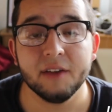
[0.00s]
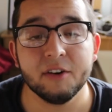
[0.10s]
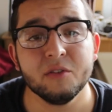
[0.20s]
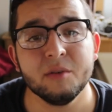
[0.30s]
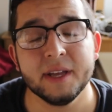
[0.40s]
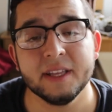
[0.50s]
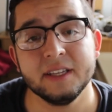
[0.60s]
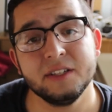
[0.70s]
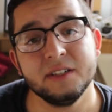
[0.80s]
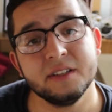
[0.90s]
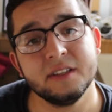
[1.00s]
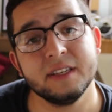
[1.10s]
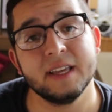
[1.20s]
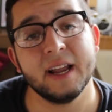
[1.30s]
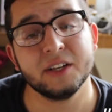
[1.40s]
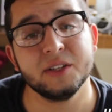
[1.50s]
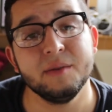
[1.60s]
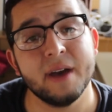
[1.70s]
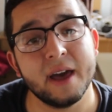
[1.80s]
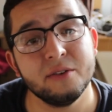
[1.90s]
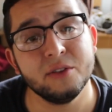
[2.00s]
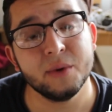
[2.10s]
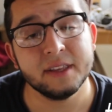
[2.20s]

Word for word: If everyone paid attention to things that actually mattered the way